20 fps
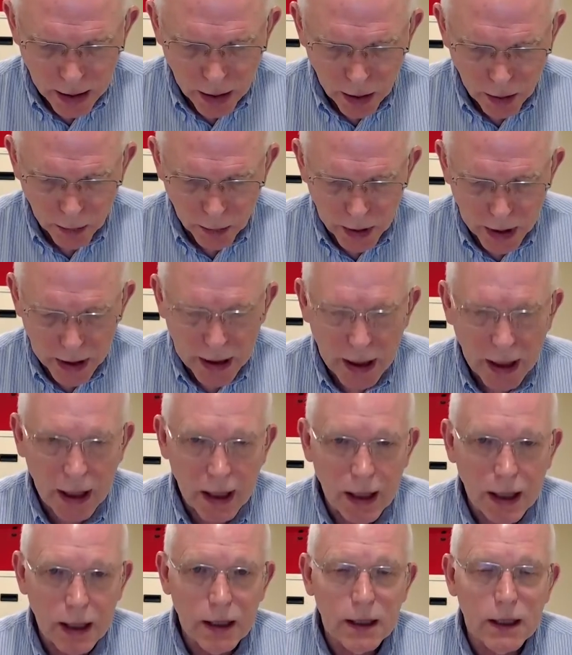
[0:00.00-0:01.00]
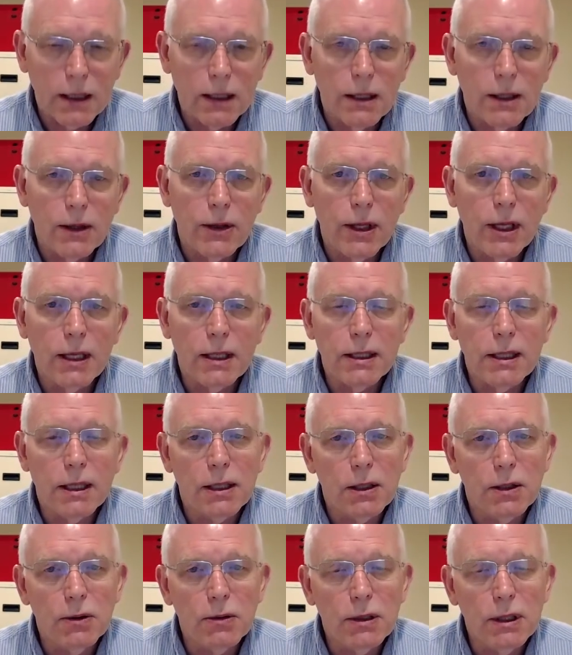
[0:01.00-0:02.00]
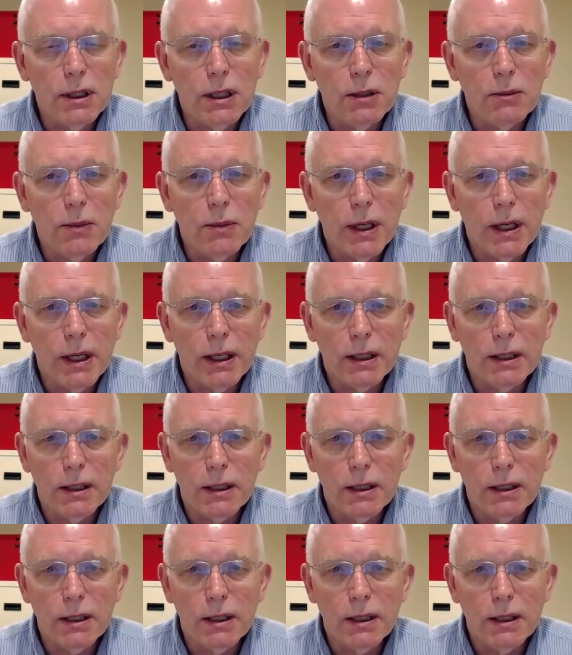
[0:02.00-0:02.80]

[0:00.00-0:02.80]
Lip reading: we can think not only about